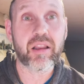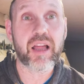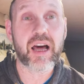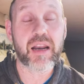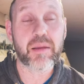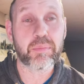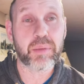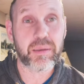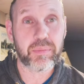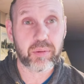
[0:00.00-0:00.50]
A
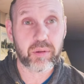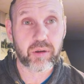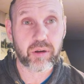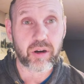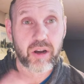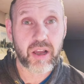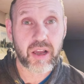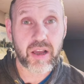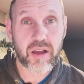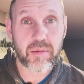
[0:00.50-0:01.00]
lot of people
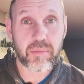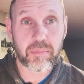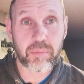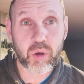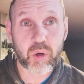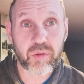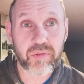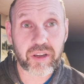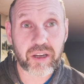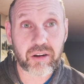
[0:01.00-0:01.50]
are
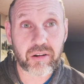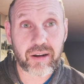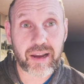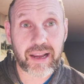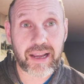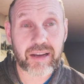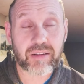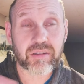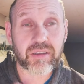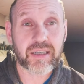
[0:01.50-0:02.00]
moving
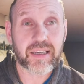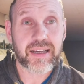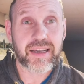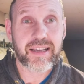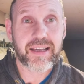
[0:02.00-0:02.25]
around.